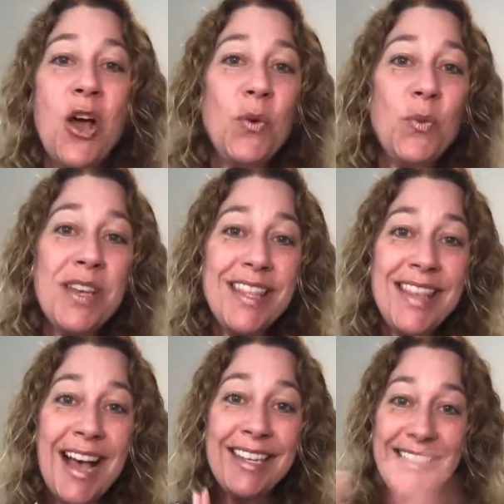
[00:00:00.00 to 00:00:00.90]
with
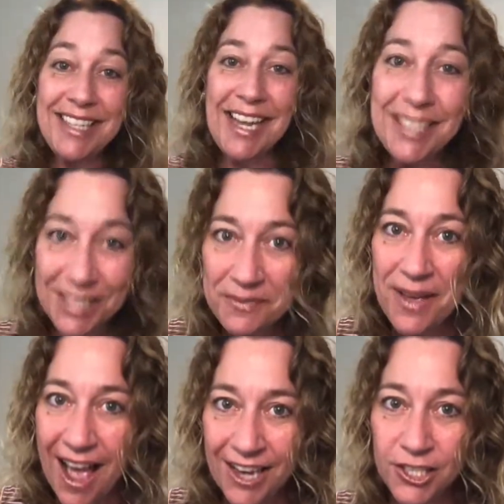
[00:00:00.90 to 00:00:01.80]
that, take some
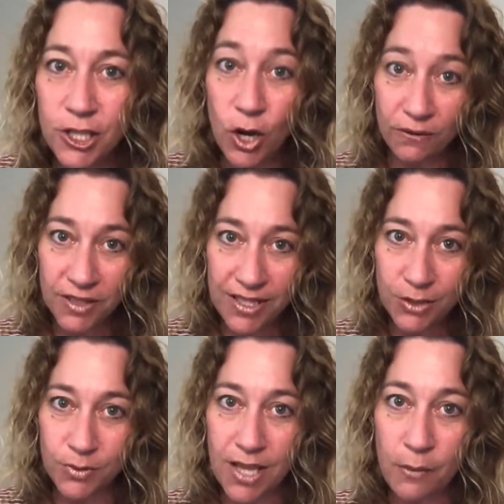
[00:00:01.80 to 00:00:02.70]
action. Hopefully
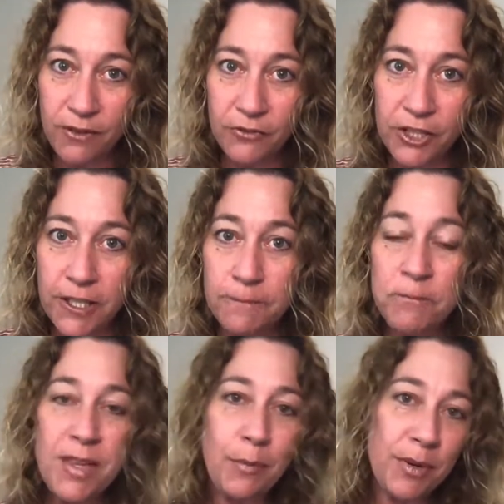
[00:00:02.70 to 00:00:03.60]
this was helpful for you.
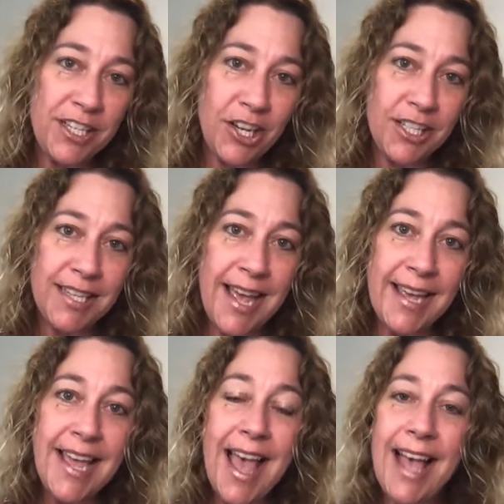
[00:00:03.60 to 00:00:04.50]
I'm Brenda
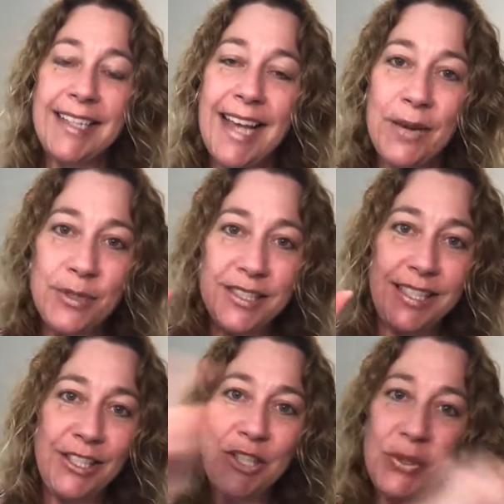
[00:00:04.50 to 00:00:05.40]
Gagne, and I will
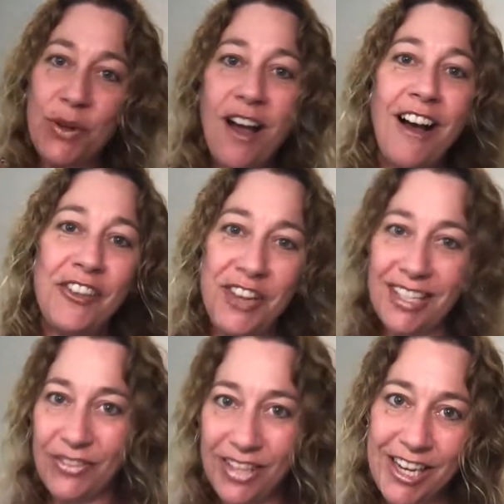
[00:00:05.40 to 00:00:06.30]
see you on the
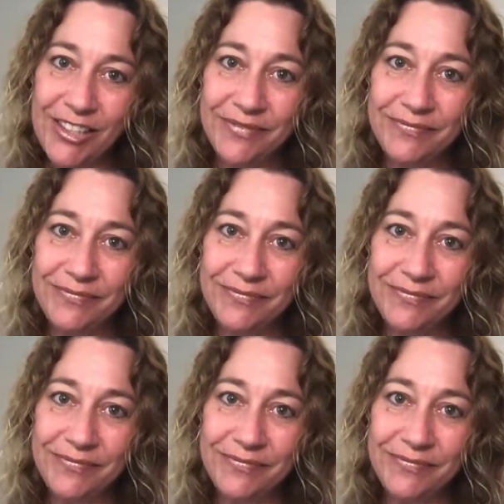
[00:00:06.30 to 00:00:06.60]
next video.